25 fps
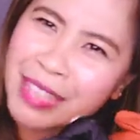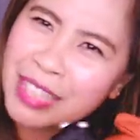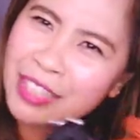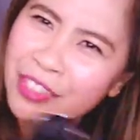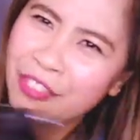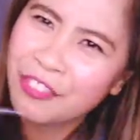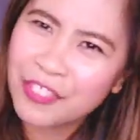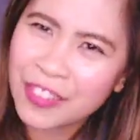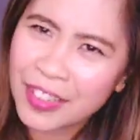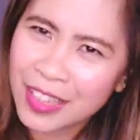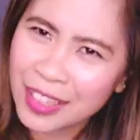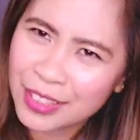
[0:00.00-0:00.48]

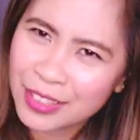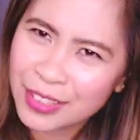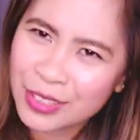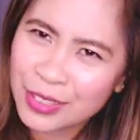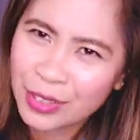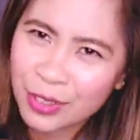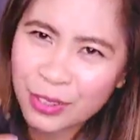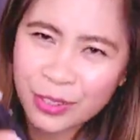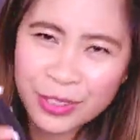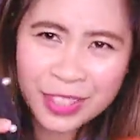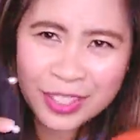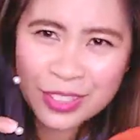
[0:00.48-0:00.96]
vlogs
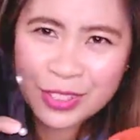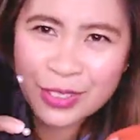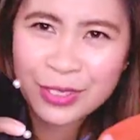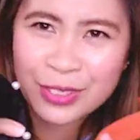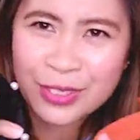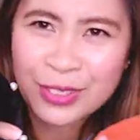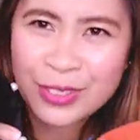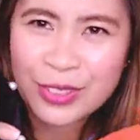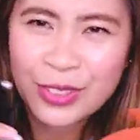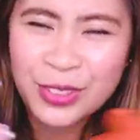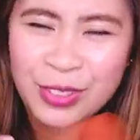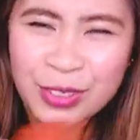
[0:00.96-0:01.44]
ko.
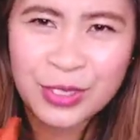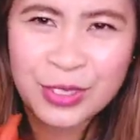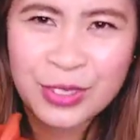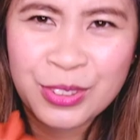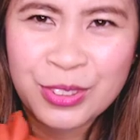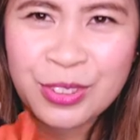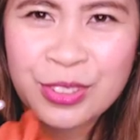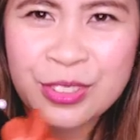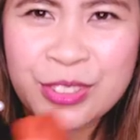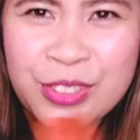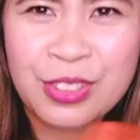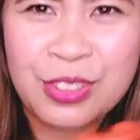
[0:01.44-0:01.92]
Nasuot-suot ko
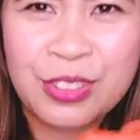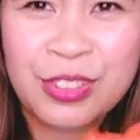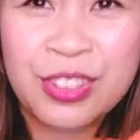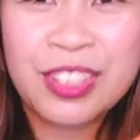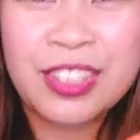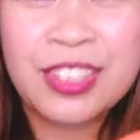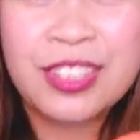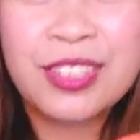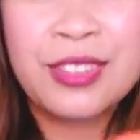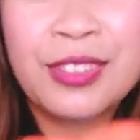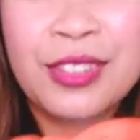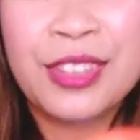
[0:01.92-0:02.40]
to. So,
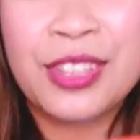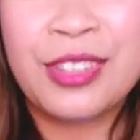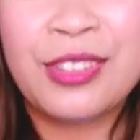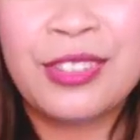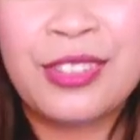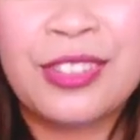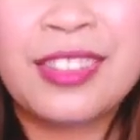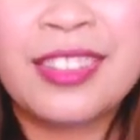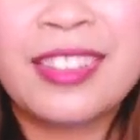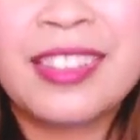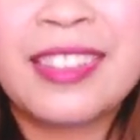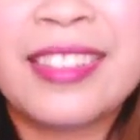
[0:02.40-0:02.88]
it's so
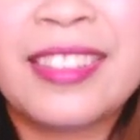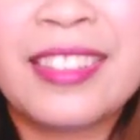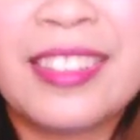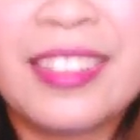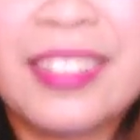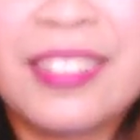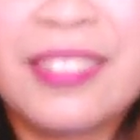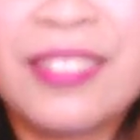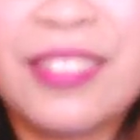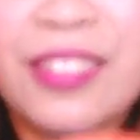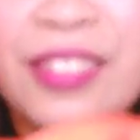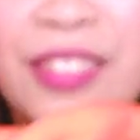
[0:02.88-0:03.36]
cute.
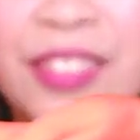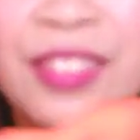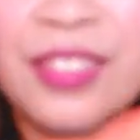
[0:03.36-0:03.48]
No?